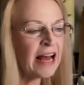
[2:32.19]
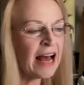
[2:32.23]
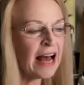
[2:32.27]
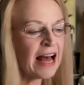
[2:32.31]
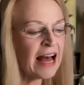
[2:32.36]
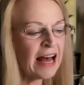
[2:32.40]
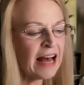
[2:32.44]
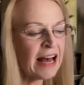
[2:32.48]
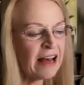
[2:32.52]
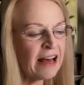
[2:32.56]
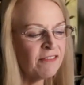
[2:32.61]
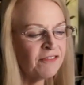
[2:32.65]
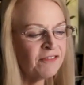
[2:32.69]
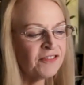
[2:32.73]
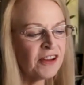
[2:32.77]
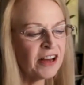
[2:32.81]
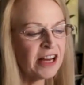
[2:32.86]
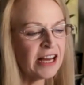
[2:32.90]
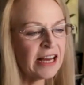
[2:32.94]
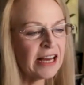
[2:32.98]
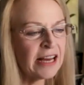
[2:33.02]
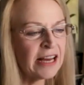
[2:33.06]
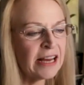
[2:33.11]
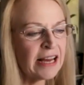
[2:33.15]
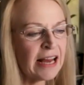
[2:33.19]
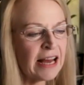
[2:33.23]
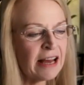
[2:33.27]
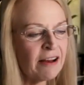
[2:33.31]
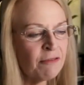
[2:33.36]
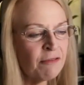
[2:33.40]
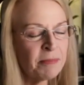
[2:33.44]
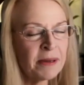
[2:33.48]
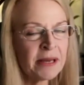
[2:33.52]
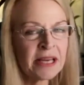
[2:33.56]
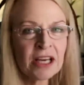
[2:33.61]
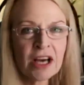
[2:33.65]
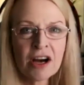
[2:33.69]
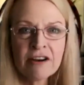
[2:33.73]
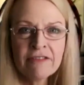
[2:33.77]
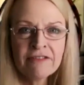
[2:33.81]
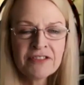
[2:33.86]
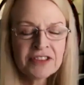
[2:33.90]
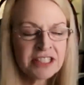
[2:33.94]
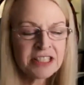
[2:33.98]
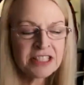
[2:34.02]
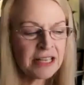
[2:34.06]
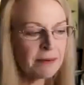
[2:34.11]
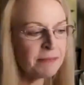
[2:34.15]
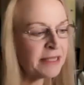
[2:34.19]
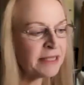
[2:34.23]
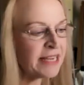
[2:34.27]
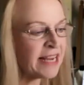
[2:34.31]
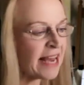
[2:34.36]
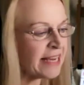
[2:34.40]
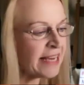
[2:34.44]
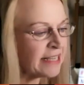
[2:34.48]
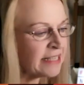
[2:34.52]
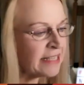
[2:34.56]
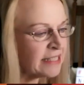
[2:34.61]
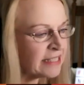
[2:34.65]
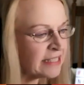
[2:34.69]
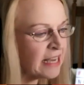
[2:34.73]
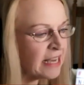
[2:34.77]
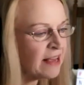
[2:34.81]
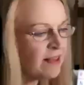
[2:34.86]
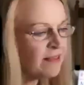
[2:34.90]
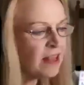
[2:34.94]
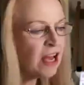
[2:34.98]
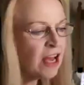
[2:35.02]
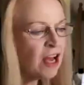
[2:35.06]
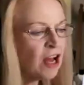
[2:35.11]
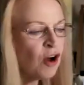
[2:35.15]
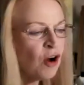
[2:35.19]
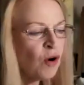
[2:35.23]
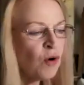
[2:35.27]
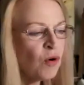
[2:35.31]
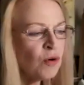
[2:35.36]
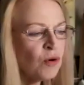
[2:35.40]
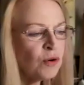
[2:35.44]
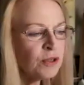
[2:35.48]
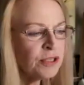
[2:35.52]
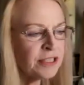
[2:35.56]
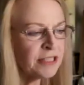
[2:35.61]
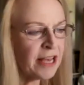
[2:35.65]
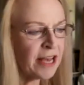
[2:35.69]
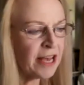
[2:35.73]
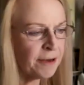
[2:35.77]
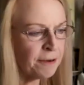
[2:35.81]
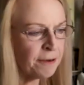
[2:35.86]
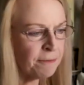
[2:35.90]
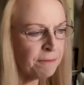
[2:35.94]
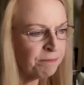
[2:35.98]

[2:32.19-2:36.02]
have been going for some days. Also,